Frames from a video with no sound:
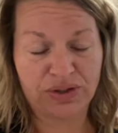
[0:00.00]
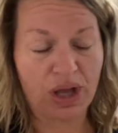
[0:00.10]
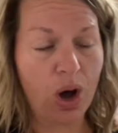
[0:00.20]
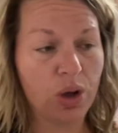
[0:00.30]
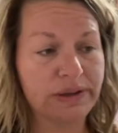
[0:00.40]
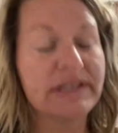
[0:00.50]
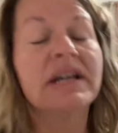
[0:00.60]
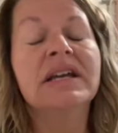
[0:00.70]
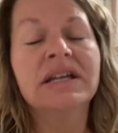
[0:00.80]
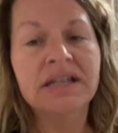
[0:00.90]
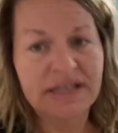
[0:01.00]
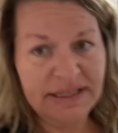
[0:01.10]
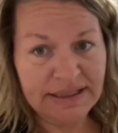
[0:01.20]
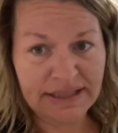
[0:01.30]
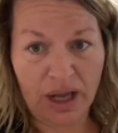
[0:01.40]
goals.
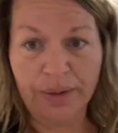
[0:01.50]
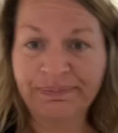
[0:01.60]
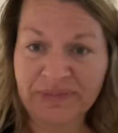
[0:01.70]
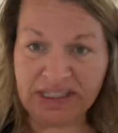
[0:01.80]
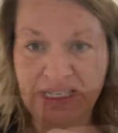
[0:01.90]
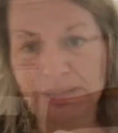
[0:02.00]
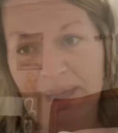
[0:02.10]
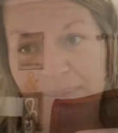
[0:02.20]
So let's get to bed,